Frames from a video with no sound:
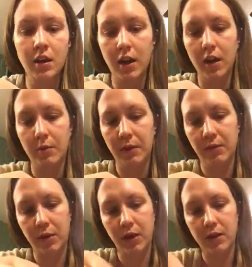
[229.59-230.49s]
I
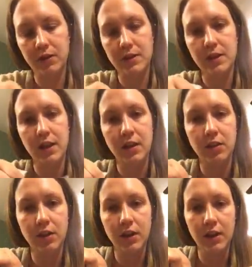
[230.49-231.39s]
forgot to say you
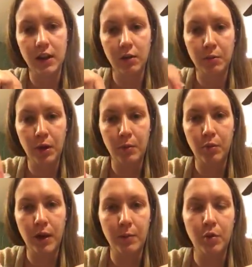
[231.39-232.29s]
need a nail prep wipe